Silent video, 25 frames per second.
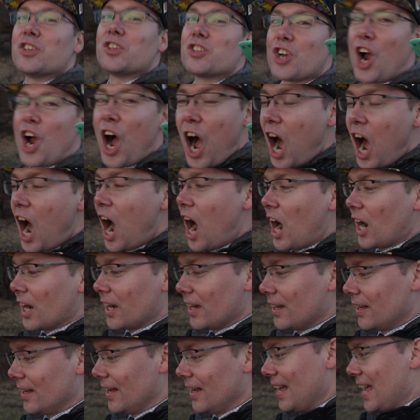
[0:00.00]

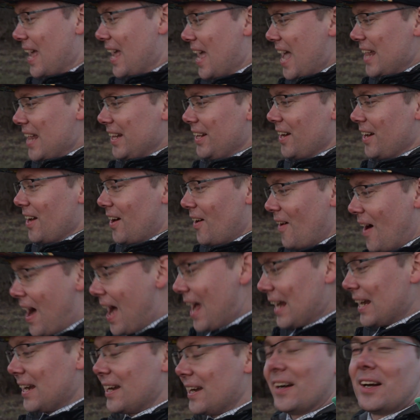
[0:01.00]
Chong. And you know,
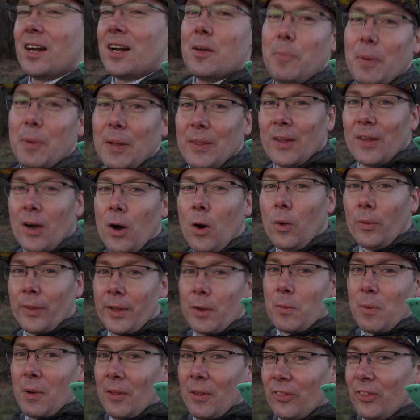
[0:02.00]
I couldn't have been the
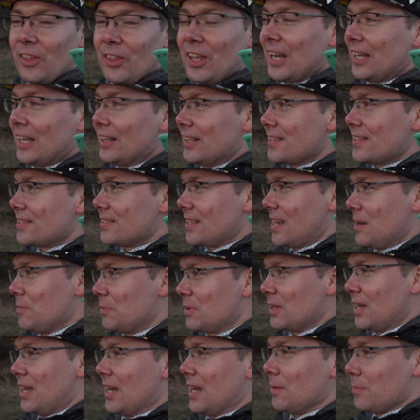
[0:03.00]
only one thinking the same
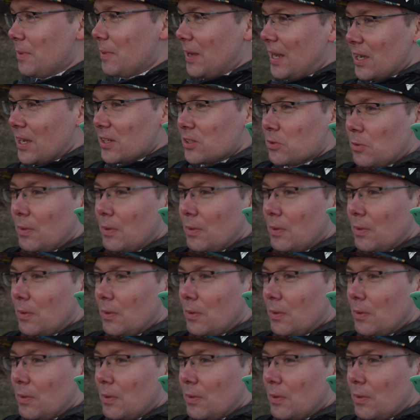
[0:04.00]
thing, because